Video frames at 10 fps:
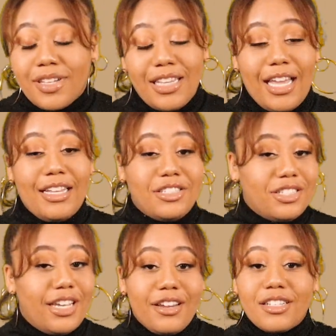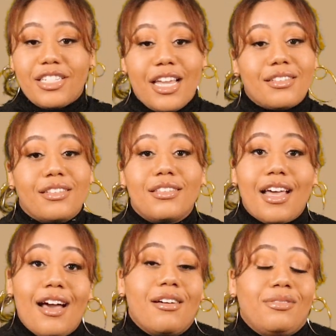and that generic Jackson
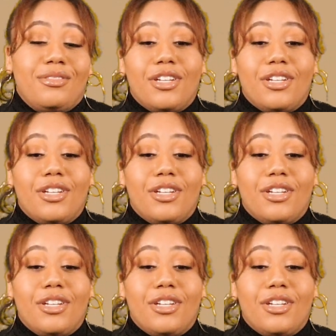sound,